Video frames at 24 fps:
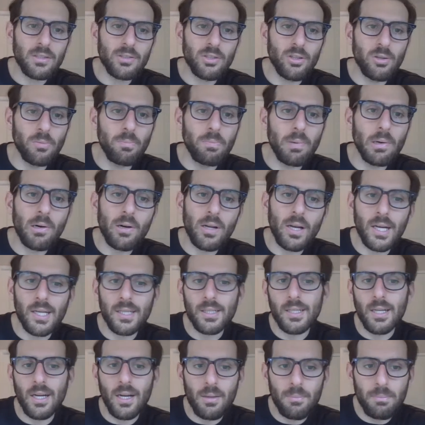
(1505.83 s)
so
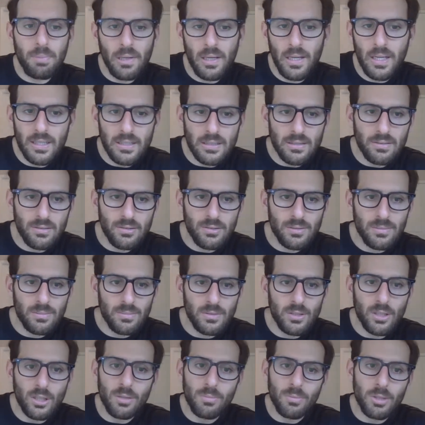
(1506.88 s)
Burdock Complex,
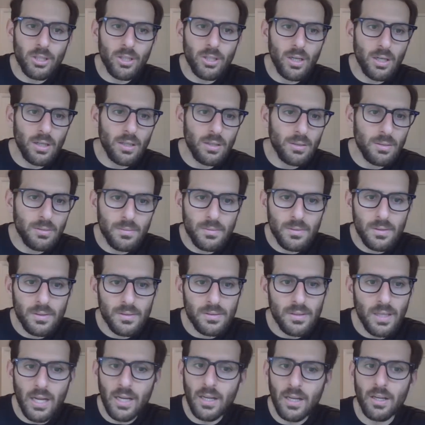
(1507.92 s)
Dermaco,
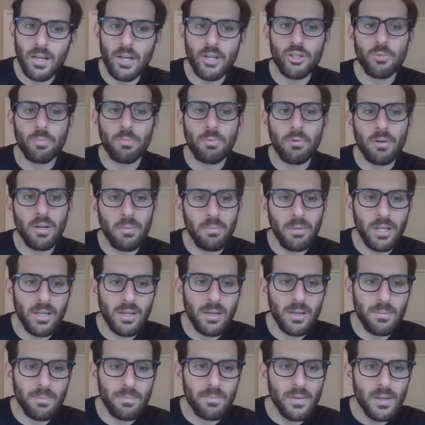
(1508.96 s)
Echinacea
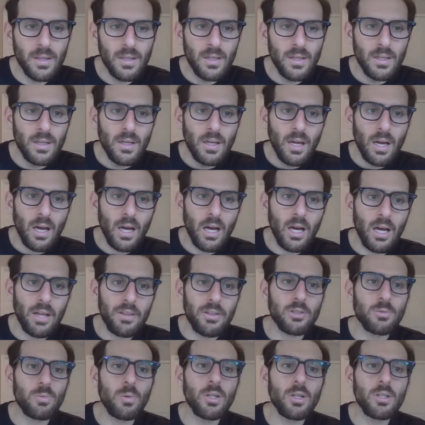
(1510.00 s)
Premium. Uh,
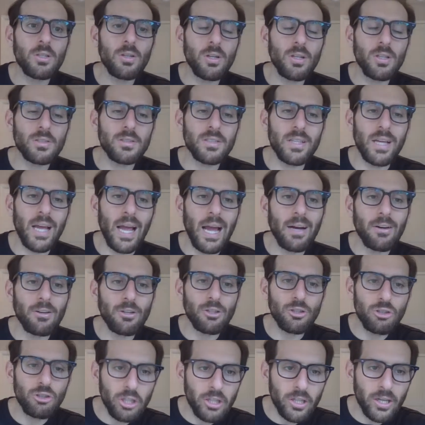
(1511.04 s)
there's one called
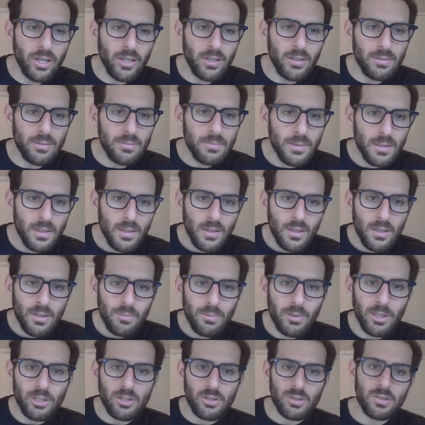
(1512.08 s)
Allergy Co,
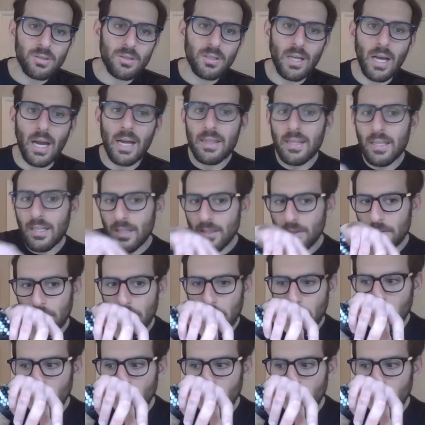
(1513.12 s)
which I think is for